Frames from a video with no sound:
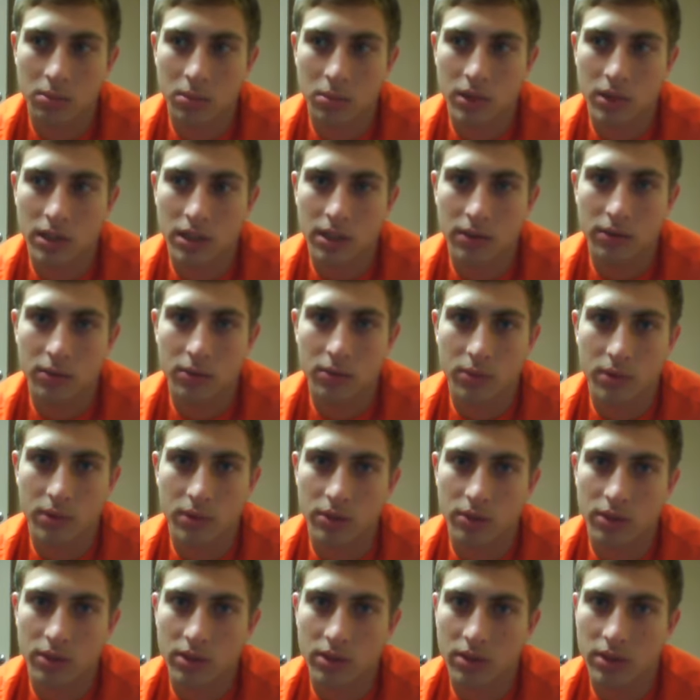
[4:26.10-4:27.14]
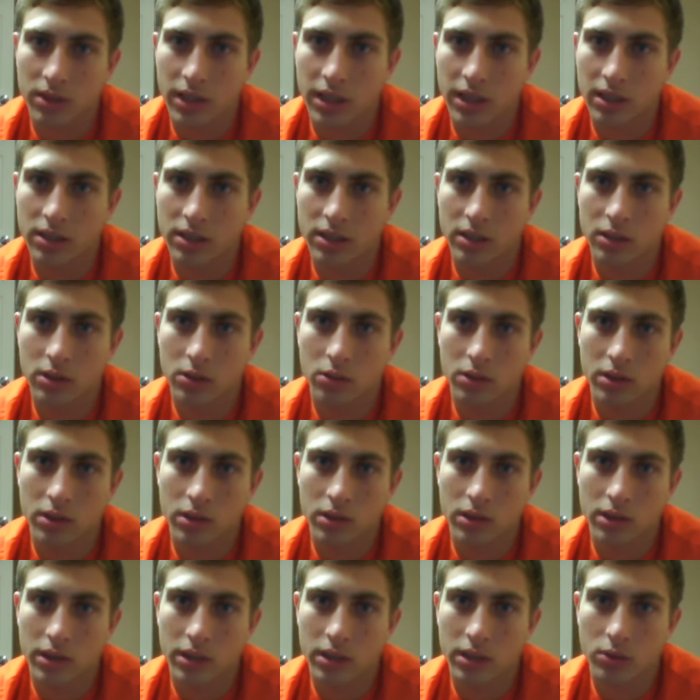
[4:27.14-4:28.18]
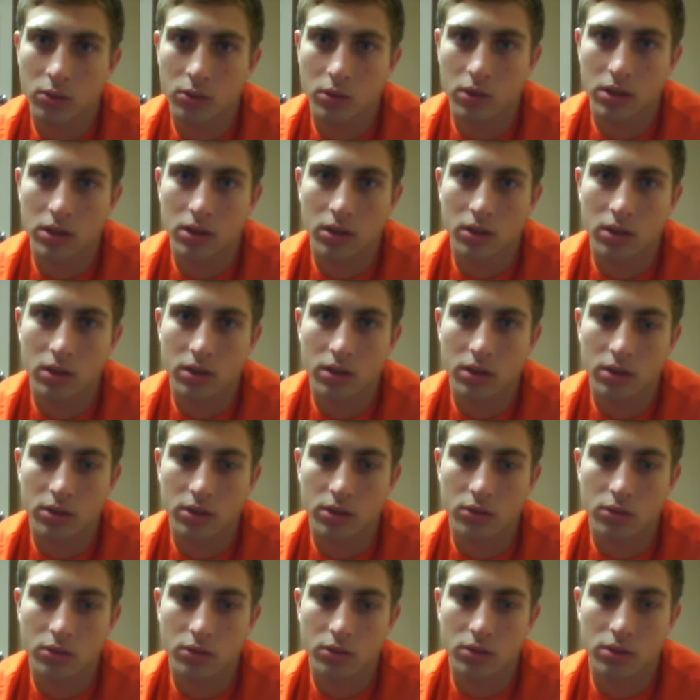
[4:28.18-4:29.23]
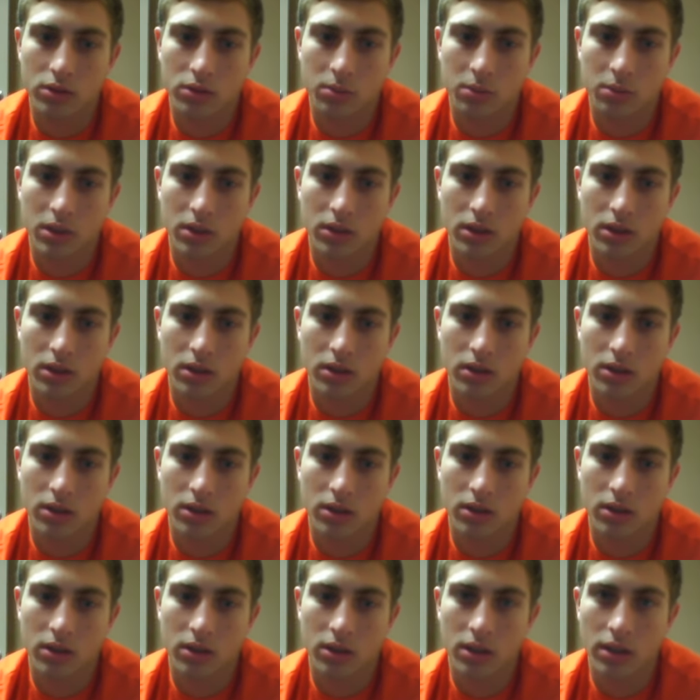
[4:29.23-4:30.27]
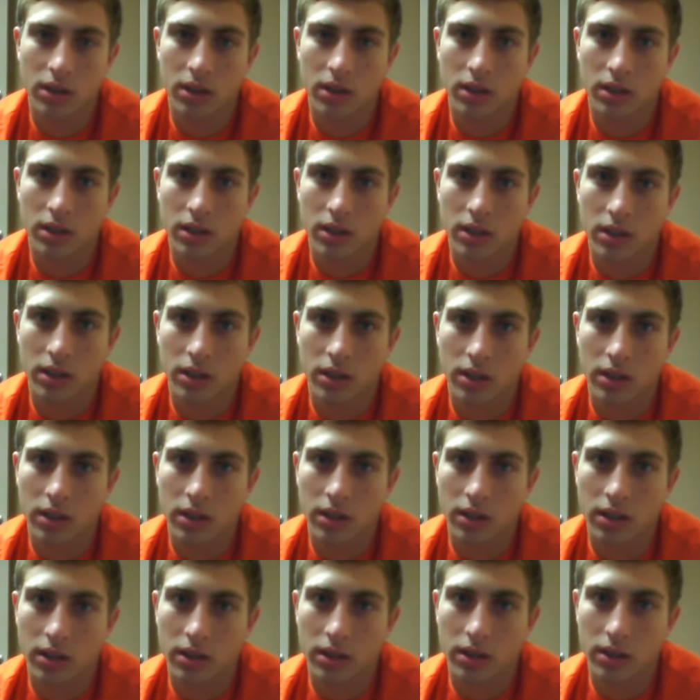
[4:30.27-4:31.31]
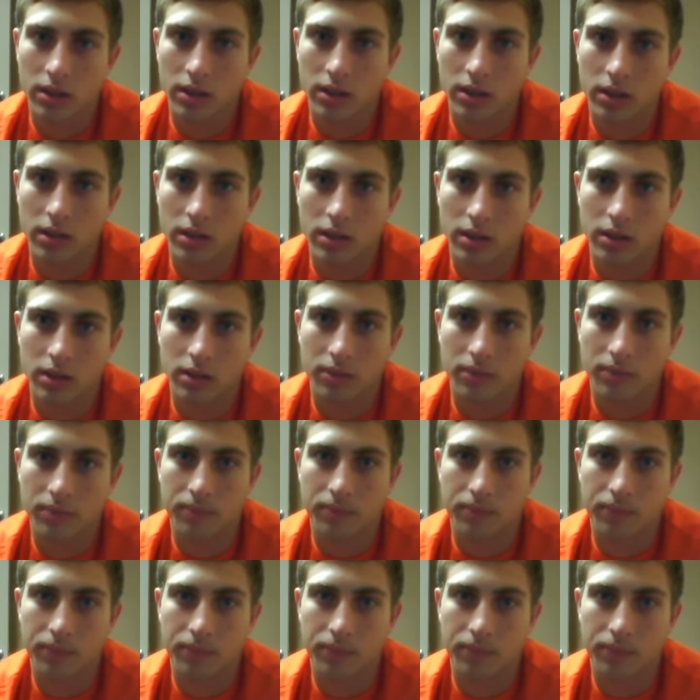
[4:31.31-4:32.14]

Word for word: But even when he was young age, he, he worked hard and knew it was going to be a lot harder. Then